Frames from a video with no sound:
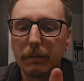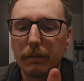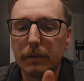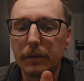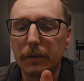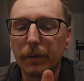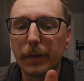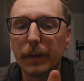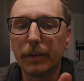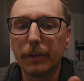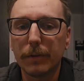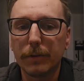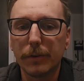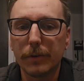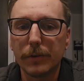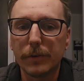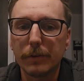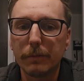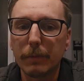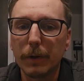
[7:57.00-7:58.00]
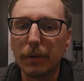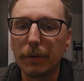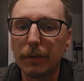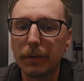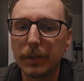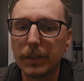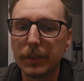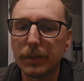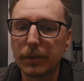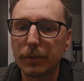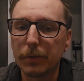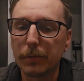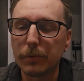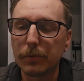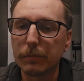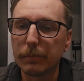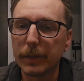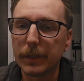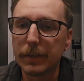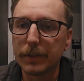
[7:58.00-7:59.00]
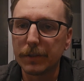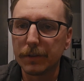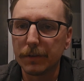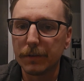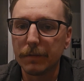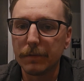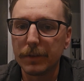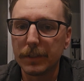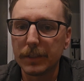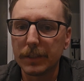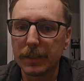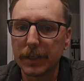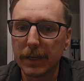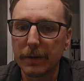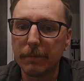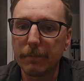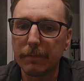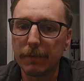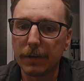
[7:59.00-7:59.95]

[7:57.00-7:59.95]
So in conclusion, both of these tools may serve the same